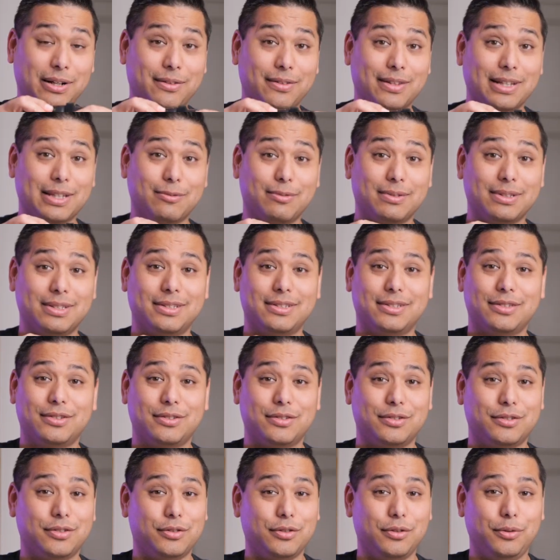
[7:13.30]
on this one's
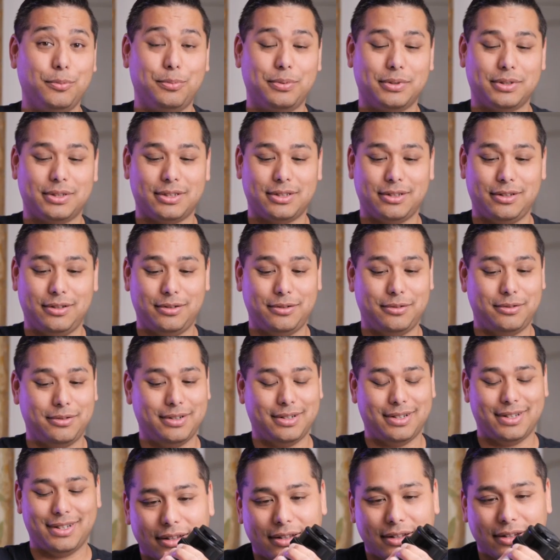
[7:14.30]
super slow.
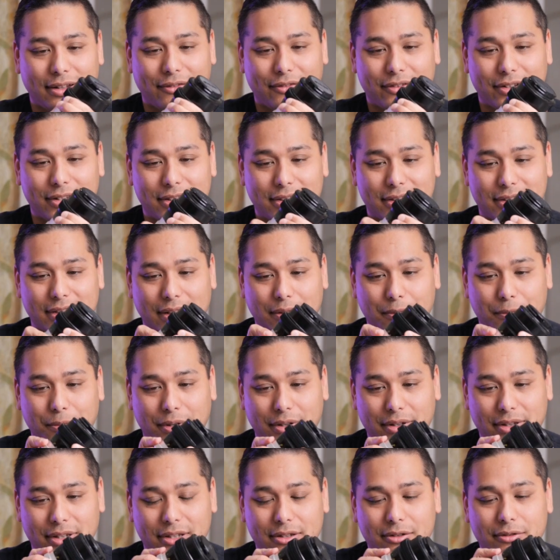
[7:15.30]
I have to just like
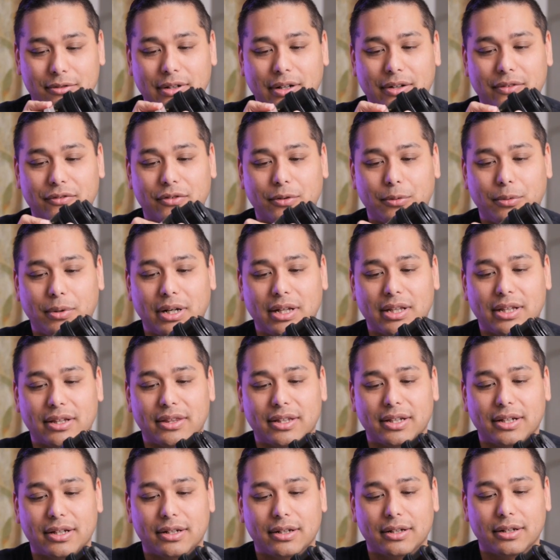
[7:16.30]
work this around for a while, I
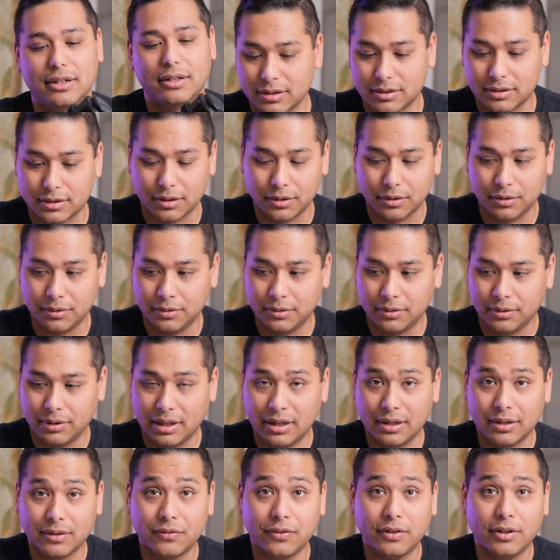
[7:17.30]
think. So
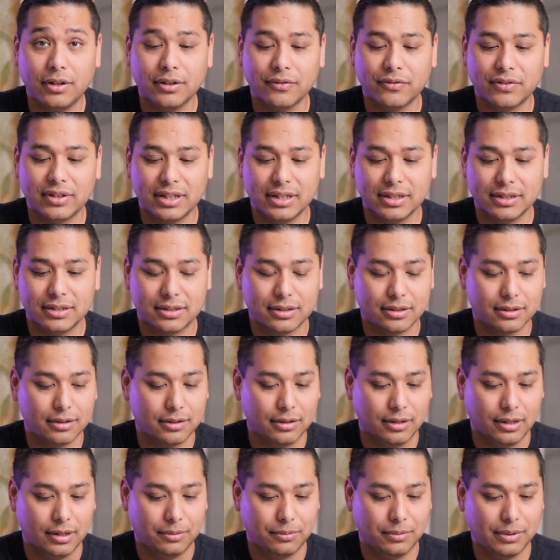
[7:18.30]
out of all of these,
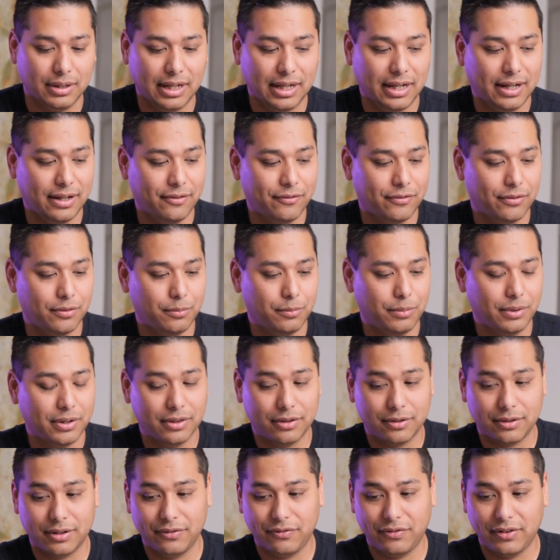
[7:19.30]
we have the
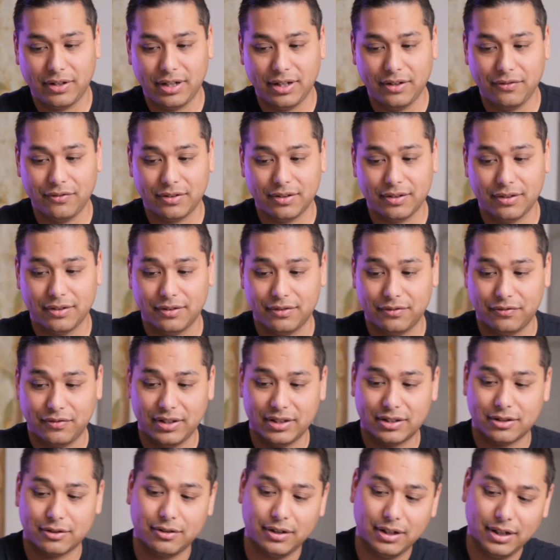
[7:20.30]
135,
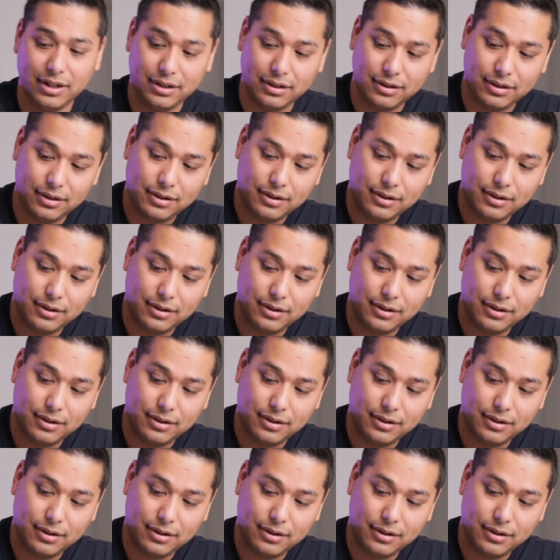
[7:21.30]
fits great.